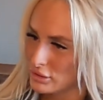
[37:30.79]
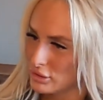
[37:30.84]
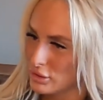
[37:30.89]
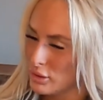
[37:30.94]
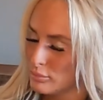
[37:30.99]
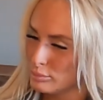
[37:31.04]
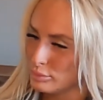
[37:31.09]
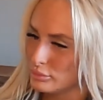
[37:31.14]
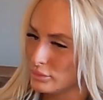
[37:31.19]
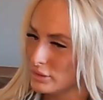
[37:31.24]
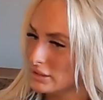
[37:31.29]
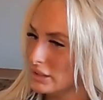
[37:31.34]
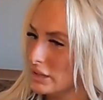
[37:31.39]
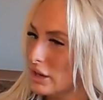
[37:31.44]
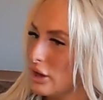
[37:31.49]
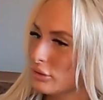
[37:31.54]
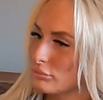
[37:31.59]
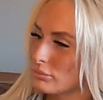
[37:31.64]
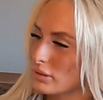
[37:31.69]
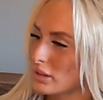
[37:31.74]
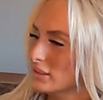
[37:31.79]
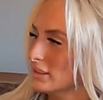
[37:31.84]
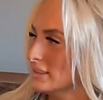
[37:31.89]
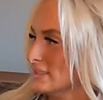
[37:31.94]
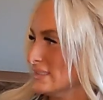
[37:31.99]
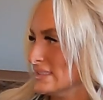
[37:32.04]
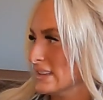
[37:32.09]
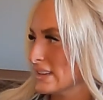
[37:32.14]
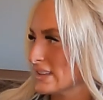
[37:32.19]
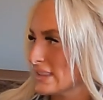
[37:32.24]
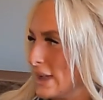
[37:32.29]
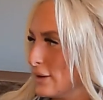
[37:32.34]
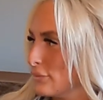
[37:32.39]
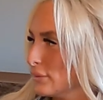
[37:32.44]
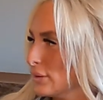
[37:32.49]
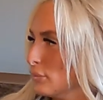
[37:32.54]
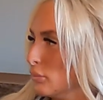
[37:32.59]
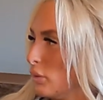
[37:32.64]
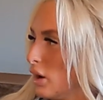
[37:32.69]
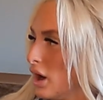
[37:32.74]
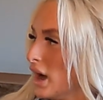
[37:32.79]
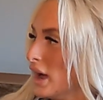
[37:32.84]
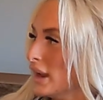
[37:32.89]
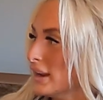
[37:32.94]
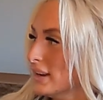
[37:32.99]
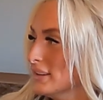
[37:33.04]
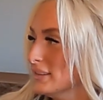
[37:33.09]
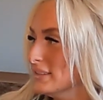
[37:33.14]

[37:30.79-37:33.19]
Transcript: completely unrealistic that we want,